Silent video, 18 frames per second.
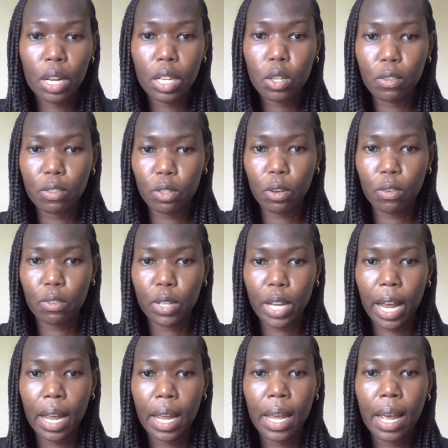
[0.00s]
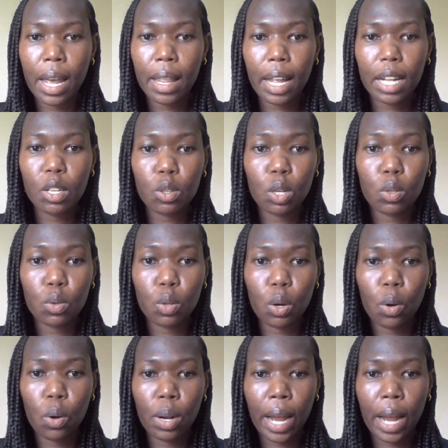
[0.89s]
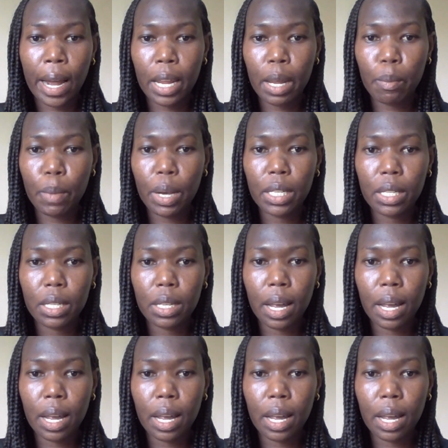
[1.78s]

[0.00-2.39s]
of software, that is what we call an image.